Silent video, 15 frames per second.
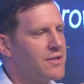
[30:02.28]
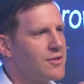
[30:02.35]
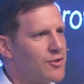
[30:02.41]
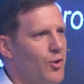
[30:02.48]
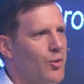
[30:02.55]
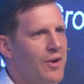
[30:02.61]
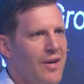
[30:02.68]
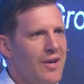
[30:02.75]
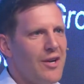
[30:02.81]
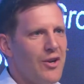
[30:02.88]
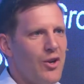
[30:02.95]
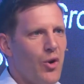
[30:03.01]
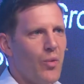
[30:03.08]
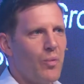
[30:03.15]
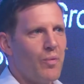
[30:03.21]
So
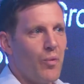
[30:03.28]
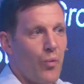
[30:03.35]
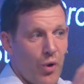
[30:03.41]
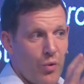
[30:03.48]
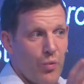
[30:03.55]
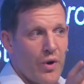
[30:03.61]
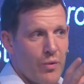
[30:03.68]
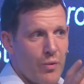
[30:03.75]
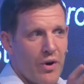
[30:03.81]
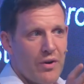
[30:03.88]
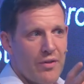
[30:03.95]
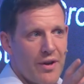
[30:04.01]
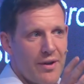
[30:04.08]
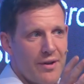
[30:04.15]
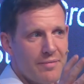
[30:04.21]
we're
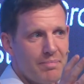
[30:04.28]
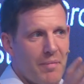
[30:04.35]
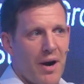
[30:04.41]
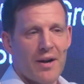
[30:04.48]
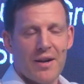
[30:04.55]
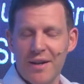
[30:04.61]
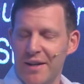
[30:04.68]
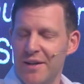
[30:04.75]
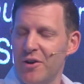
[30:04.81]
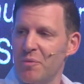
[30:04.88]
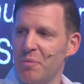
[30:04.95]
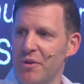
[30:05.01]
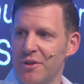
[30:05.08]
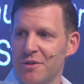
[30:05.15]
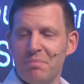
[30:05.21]
the market leader,
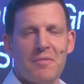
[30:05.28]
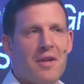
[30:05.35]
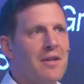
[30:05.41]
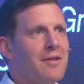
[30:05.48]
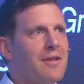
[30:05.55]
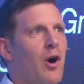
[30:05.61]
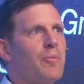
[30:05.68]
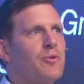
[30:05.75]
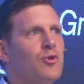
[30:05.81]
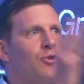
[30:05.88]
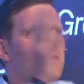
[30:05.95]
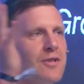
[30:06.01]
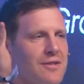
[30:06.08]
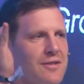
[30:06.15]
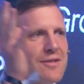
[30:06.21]
but the
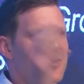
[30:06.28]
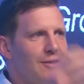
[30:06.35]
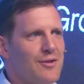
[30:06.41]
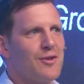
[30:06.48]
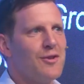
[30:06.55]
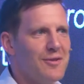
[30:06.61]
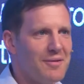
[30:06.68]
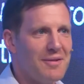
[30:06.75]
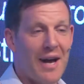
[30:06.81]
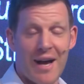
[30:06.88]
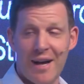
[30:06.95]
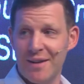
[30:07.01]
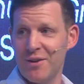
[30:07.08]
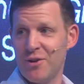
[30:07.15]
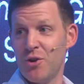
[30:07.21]
opportunity is
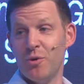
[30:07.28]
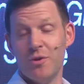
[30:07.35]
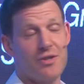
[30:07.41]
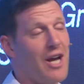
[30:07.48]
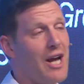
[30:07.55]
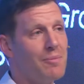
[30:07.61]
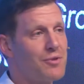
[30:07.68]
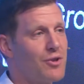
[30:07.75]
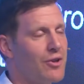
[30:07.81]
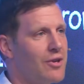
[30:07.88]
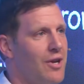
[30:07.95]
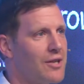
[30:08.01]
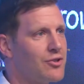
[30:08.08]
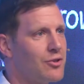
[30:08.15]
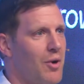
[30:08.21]
huge, absolutely
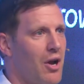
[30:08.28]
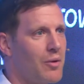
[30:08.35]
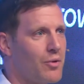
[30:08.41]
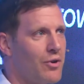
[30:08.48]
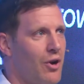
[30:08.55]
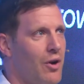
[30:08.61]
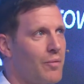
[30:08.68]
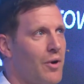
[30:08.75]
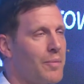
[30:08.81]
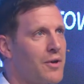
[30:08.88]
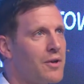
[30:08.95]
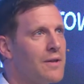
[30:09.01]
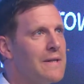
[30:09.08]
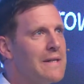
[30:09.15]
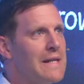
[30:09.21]

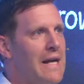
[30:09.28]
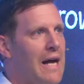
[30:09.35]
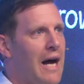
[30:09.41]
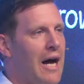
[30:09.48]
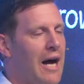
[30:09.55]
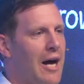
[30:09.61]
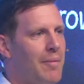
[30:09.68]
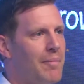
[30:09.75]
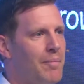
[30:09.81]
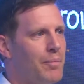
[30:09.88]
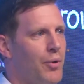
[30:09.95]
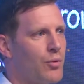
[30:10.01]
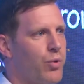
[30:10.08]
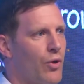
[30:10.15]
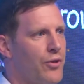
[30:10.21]
astronomical.
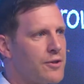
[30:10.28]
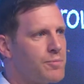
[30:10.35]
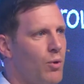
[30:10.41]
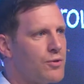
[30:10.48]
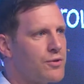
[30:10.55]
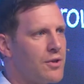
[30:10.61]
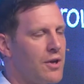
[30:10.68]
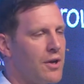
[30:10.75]
But what I suppose